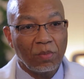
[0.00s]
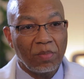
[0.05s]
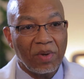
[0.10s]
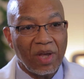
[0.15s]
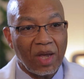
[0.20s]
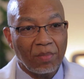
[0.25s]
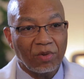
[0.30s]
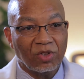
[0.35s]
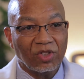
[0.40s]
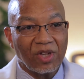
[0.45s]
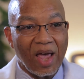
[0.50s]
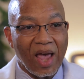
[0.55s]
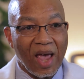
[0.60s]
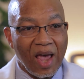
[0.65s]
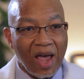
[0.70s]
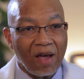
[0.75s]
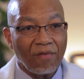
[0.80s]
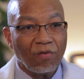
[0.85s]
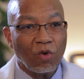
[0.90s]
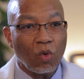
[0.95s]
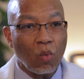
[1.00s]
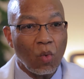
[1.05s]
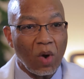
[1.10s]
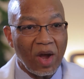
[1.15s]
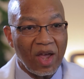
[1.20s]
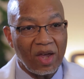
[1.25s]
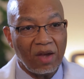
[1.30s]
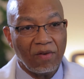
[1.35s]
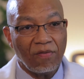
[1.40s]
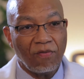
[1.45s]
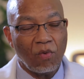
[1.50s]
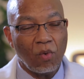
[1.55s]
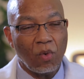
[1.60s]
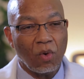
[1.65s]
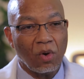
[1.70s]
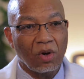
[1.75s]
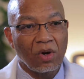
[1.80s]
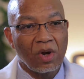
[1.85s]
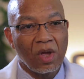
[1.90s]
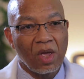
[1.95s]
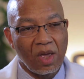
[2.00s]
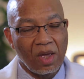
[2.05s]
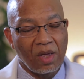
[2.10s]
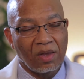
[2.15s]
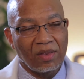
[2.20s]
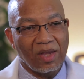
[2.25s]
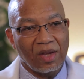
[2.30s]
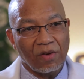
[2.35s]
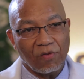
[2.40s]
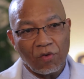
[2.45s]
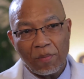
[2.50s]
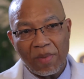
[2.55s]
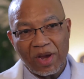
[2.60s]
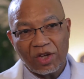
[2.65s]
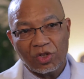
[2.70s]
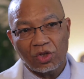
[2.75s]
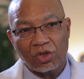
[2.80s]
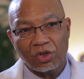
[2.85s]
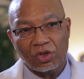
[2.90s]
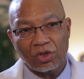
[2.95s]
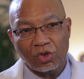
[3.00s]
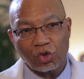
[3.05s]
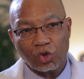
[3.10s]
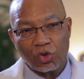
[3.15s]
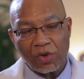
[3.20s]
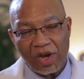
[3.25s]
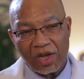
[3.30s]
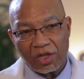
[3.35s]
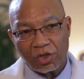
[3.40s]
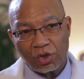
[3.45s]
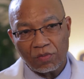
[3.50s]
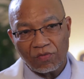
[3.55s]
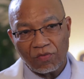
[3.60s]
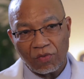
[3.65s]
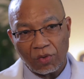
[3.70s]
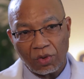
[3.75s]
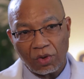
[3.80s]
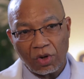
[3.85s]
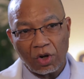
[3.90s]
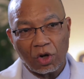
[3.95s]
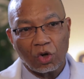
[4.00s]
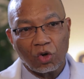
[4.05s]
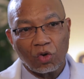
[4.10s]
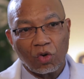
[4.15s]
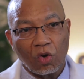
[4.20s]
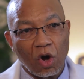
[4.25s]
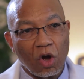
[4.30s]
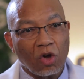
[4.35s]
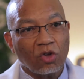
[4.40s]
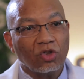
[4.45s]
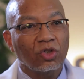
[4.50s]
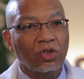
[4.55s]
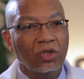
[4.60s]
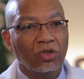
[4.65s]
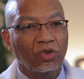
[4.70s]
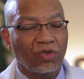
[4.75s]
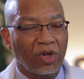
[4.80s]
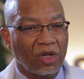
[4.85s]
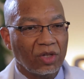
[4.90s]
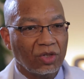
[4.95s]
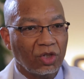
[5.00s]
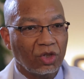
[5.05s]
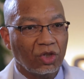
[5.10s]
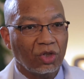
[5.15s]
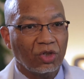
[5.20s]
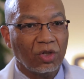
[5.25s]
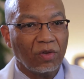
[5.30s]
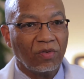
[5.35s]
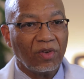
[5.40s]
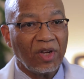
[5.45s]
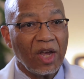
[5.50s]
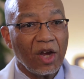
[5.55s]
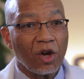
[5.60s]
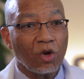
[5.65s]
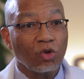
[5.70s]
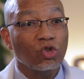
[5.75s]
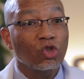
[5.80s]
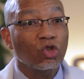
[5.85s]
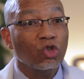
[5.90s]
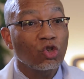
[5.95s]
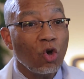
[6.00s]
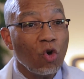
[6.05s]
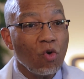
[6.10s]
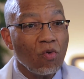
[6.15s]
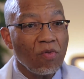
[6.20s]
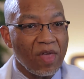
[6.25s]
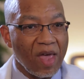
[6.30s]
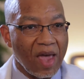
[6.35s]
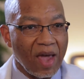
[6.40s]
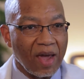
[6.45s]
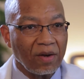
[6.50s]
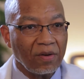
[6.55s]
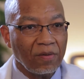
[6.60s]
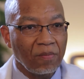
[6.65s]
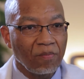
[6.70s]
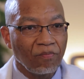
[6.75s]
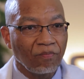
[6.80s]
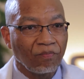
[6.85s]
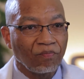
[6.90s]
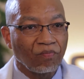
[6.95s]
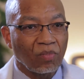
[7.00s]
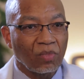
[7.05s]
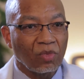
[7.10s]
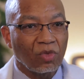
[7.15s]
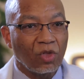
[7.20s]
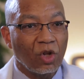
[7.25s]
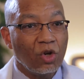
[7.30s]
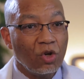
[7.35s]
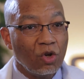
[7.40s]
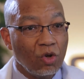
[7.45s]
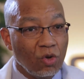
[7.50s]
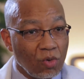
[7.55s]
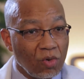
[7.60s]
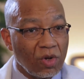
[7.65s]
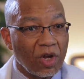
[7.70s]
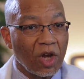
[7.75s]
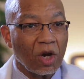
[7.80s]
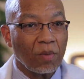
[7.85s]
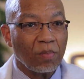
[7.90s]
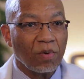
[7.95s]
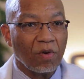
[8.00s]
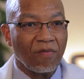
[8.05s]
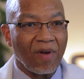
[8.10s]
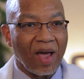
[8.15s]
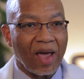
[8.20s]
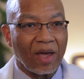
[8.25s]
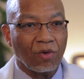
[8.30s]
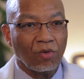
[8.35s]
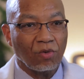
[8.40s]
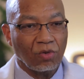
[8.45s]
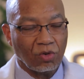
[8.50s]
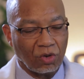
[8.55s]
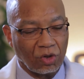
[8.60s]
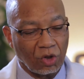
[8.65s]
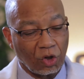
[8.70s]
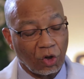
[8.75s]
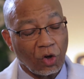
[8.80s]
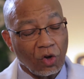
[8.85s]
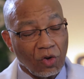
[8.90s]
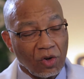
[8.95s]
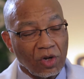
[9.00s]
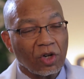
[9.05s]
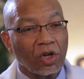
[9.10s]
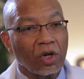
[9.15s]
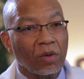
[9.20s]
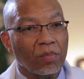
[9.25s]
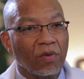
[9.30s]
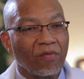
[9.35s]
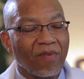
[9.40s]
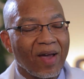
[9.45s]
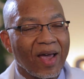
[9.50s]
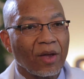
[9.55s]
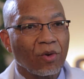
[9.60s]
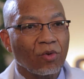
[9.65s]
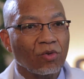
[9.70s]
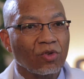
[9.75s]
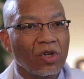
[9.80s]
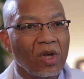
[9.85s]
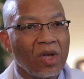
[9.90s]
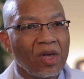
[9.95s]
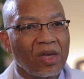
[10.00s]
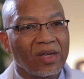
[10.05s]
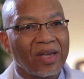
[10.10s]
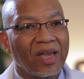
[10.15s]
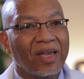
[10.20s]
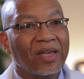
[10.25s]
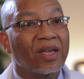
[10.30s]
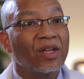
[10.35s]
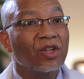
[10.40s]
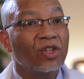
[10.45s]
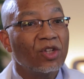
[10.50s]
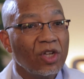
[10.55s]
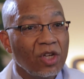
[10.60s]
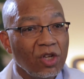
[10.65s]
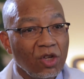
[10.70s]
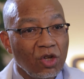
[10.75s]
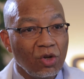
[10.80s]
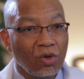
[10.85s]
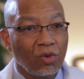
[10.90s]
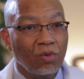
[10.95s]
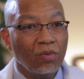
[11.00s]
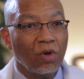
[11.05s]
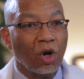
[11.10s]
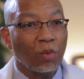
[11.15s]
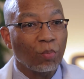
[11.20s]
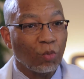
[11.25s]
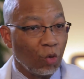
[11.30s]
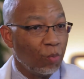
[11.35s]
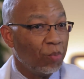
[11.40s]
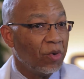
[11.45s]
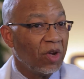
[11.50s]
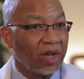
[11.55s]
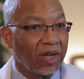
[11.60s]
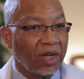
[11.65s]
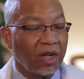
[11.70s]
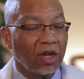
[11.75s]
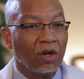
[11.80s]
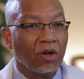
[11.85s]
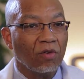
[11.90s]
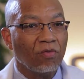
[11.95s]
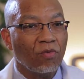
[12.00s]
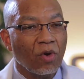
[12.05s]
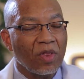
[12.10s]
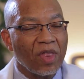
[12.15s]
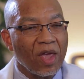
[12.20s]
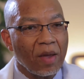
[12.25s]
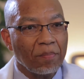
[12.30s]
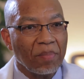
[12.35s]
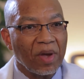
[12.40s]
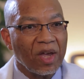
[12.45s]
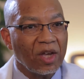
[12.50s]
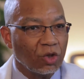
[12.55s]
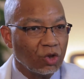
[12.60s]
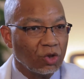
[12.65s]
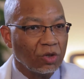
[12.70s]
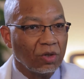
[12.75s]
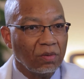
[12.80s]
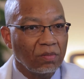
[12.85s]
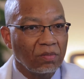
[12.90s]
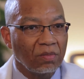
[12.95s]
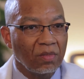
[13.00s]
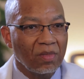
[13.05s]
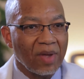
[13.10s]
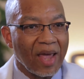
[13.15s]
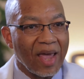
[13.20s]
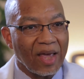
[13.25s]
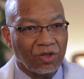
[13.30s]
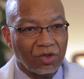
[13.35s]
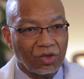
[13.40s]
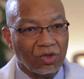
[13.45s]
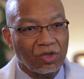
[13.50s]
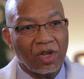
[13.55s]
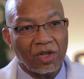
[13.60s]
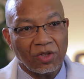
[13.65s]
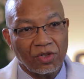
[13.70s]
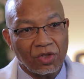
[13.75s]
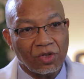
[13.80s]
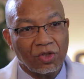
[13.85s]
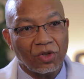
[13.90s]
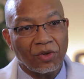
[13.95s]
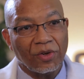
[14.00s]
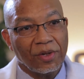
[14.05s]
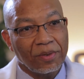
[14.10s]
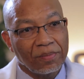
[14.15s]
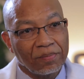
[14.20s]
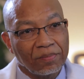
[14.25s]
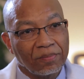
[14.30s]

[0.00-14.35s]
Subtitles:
to be able to have a way for the information to transfer across transitions of care so that the new care providers or the current care providers can continue appropriate care for that patient as is necessary.